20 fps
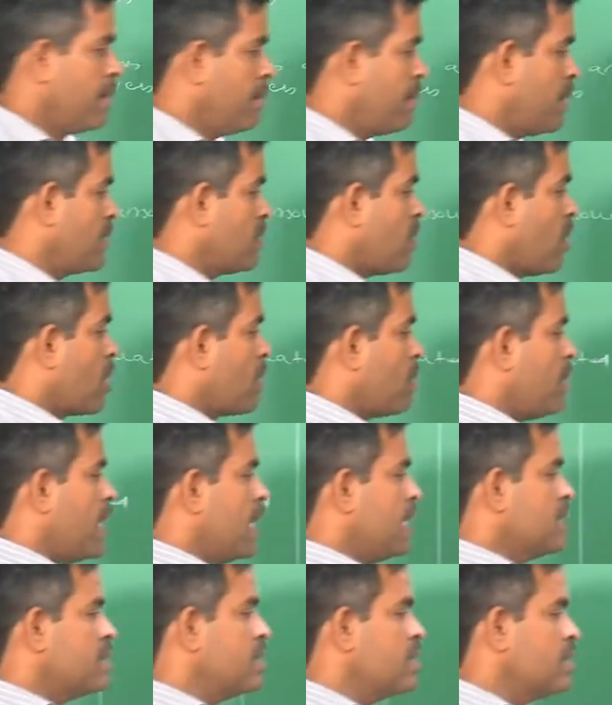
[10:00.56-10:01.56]
by
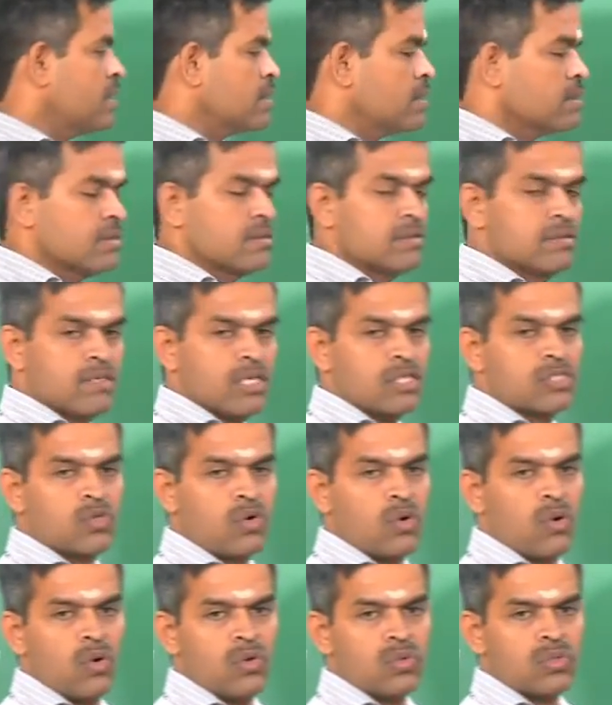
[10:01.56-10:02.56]
normalizing the
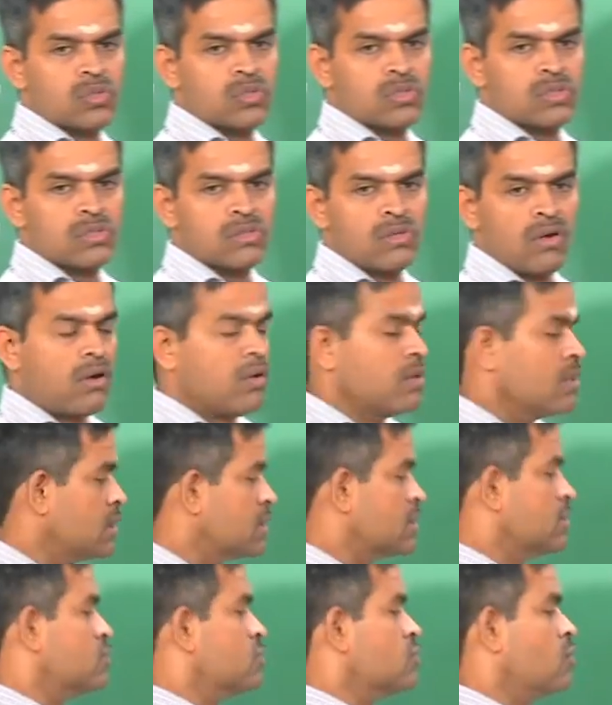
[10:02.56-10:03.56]
scores or
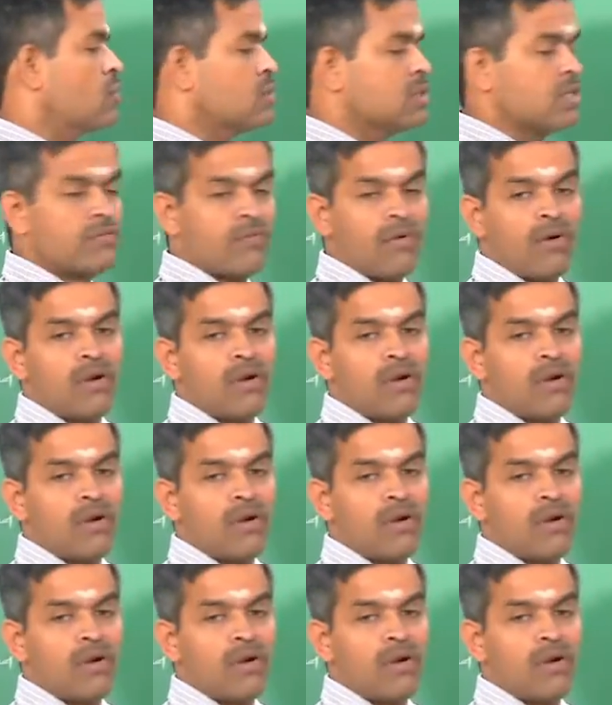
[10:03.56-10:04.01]
risk scores of